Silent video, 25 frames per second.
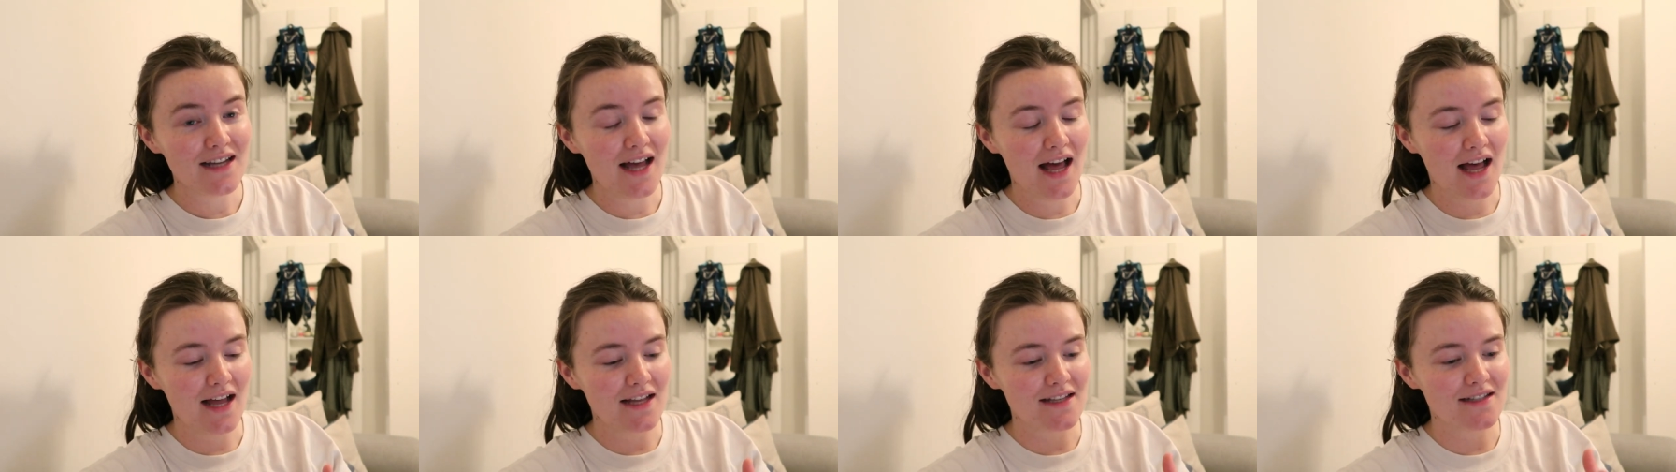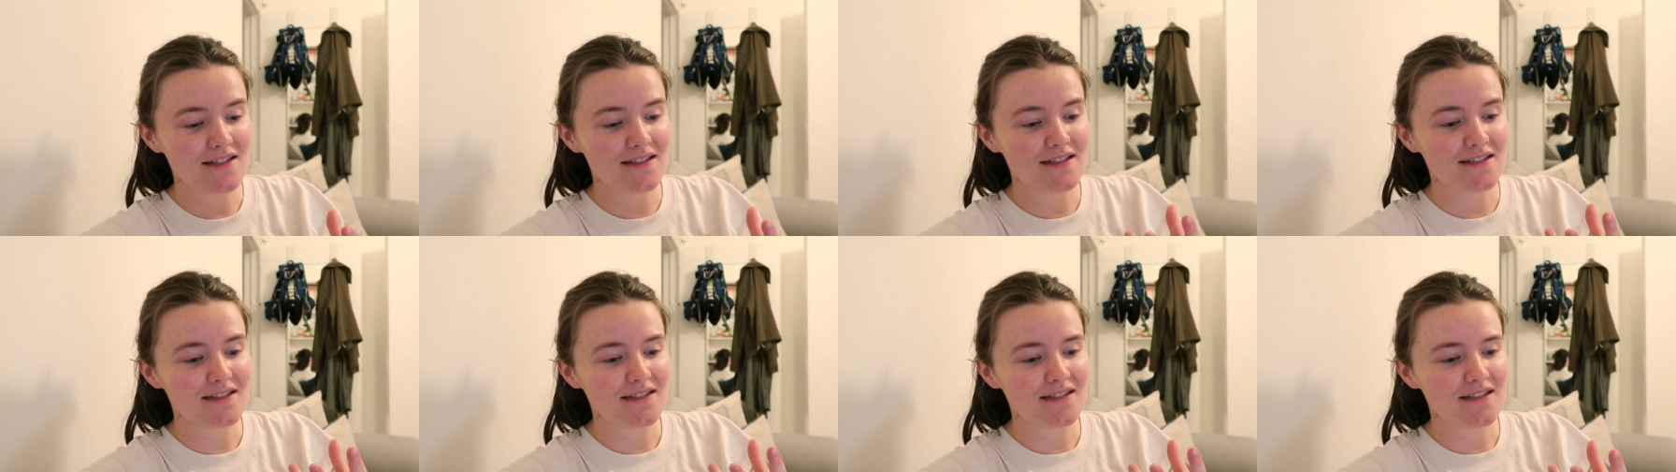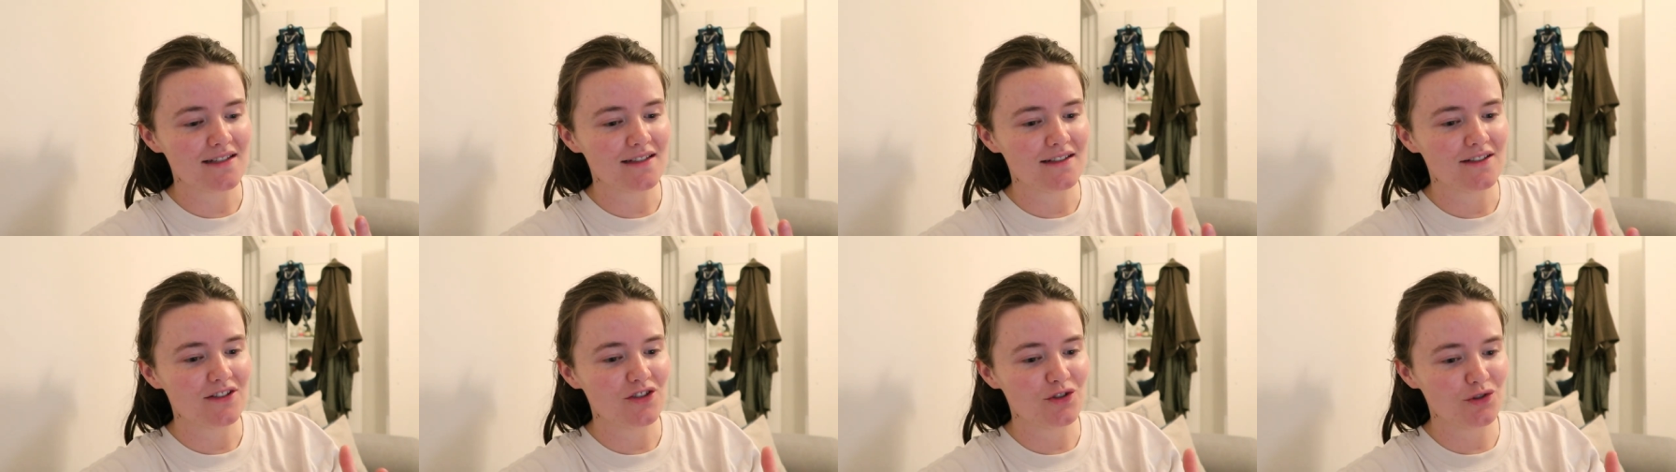as
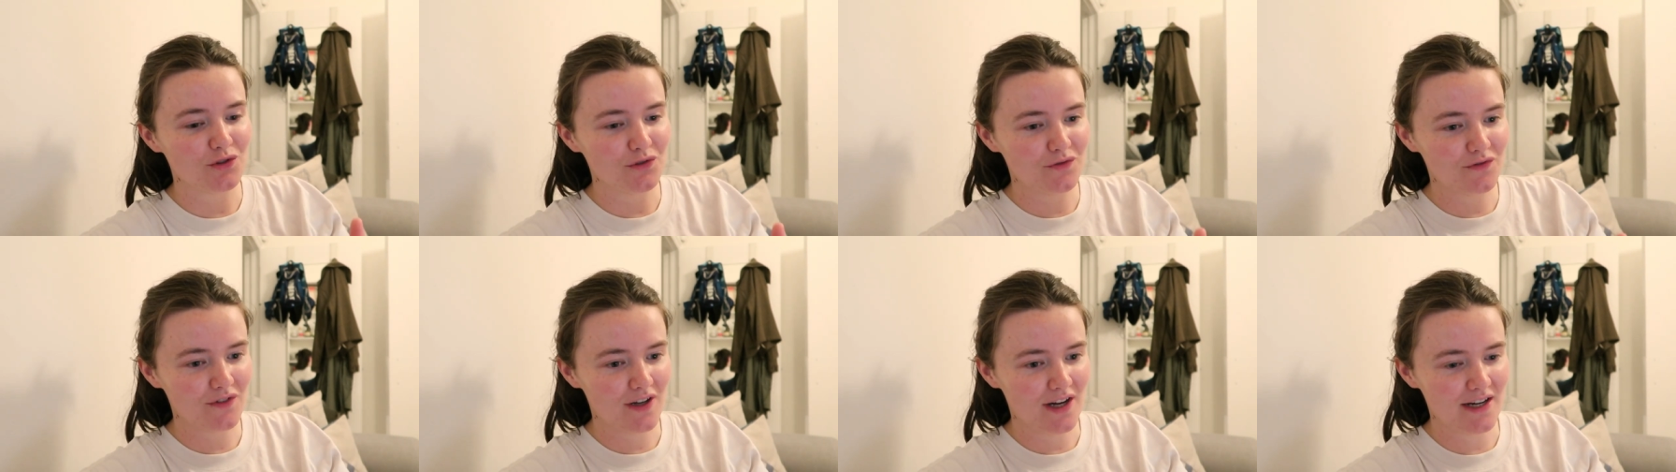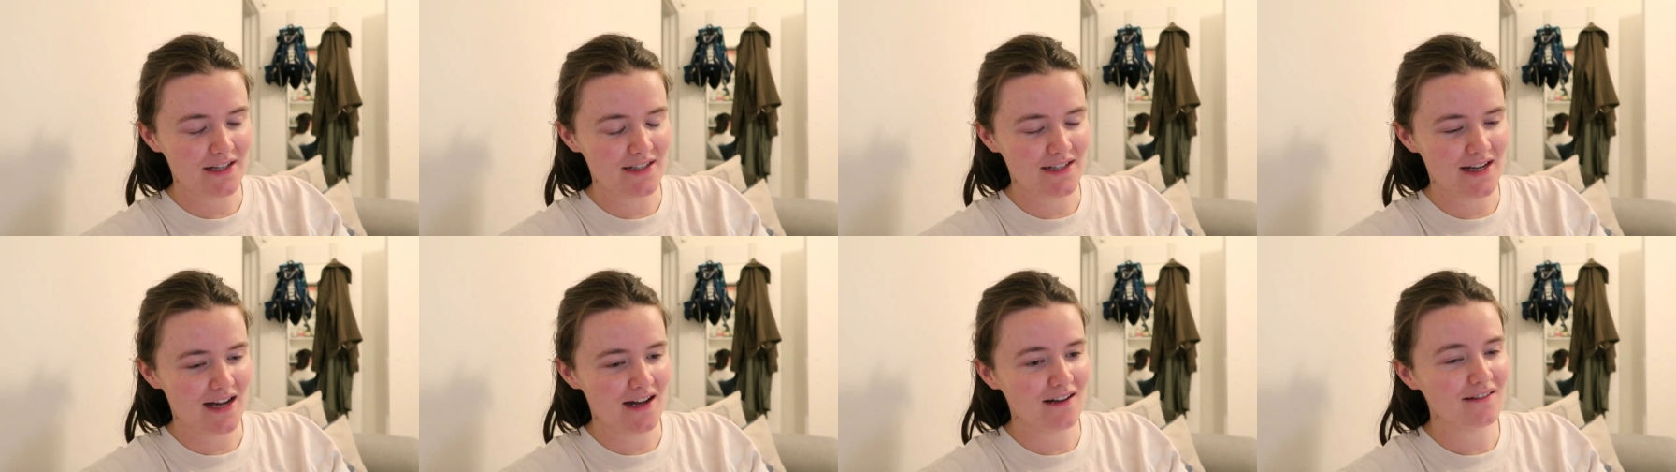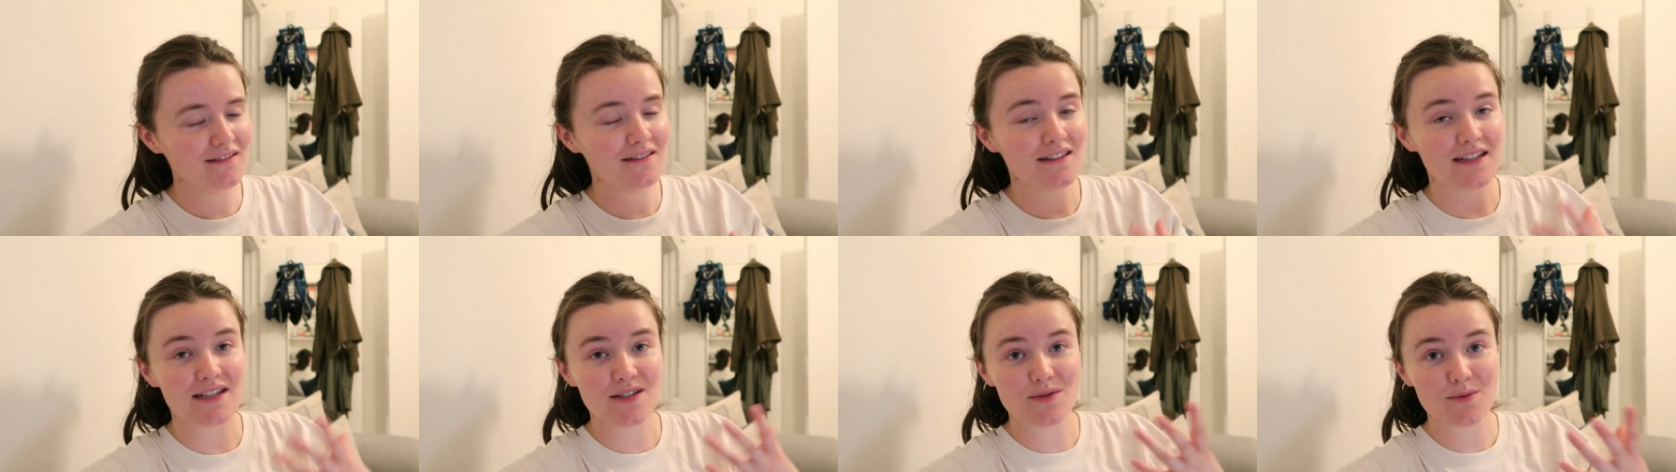you'll find
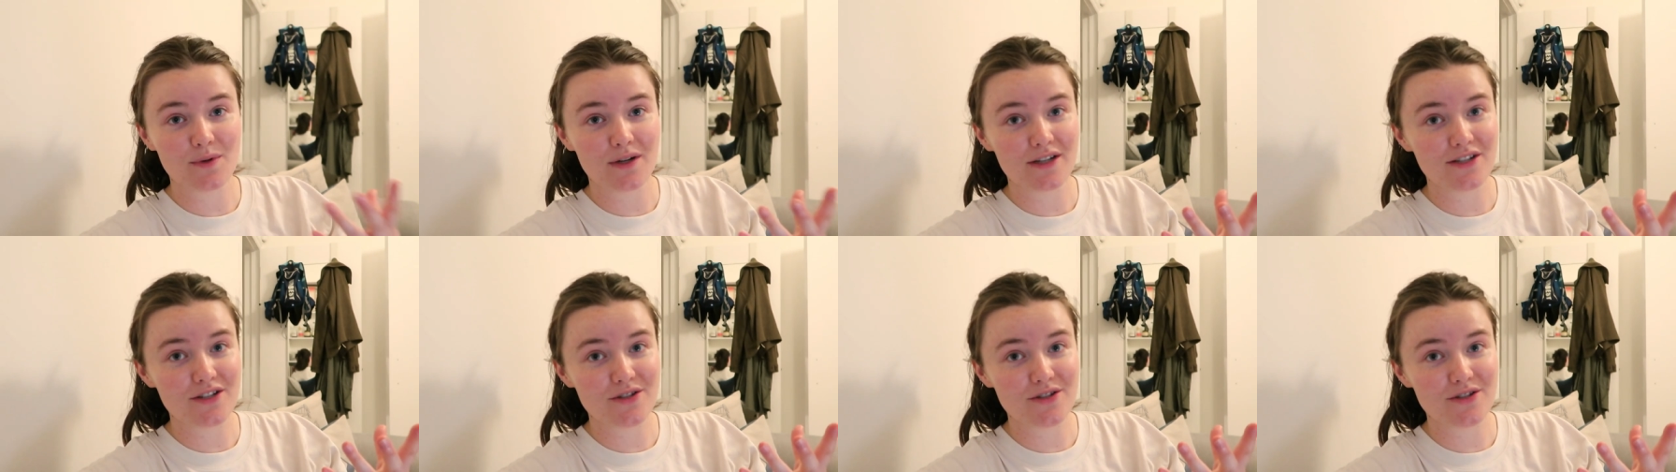out, and that's why